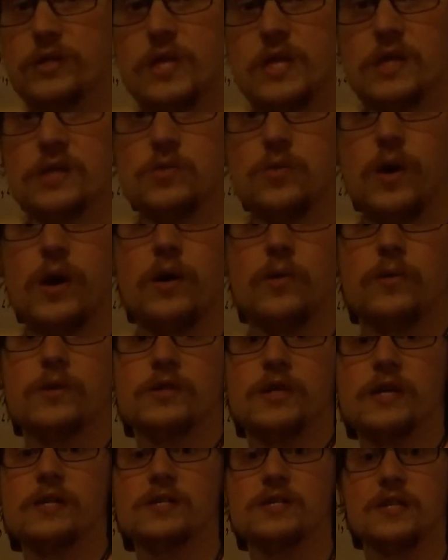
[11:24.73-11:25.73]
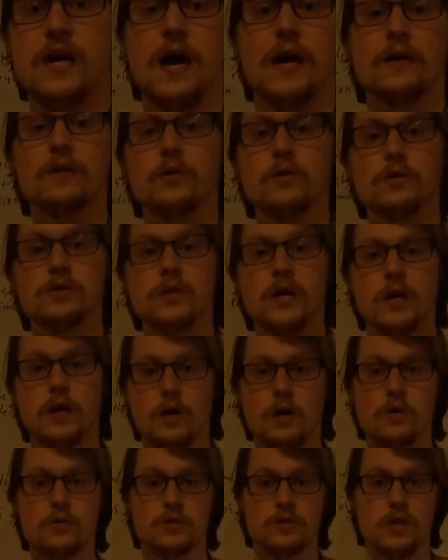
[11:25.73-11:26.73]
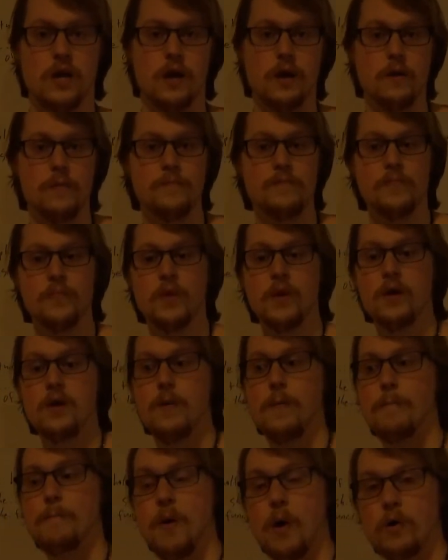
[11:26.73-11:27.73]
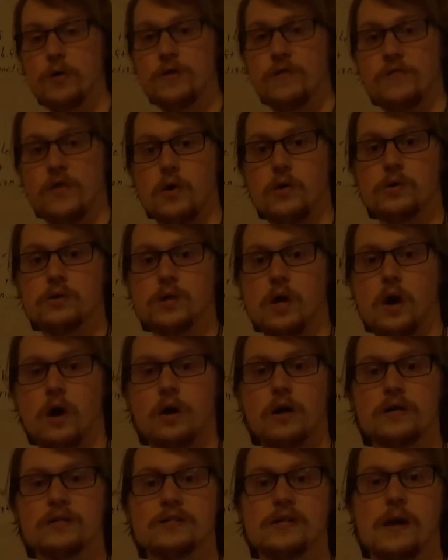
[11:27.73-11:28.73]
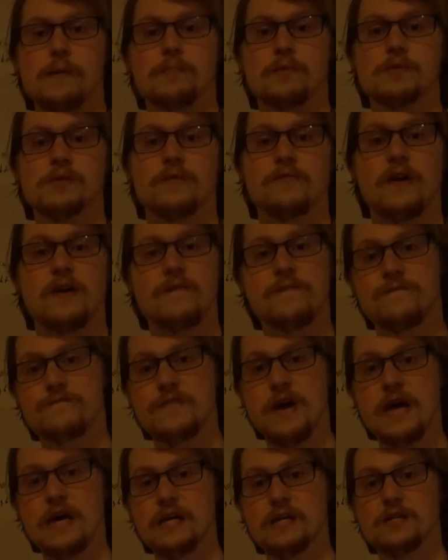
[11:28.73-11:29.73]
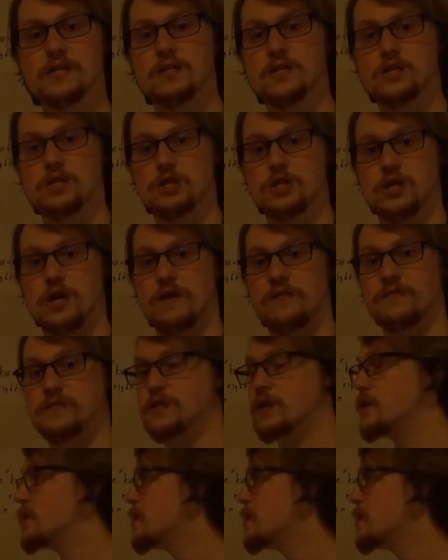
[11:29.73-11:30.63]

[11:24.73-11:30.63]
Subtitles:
this way, in which case sine looks like cosine. Both of those are examples of a phase shift.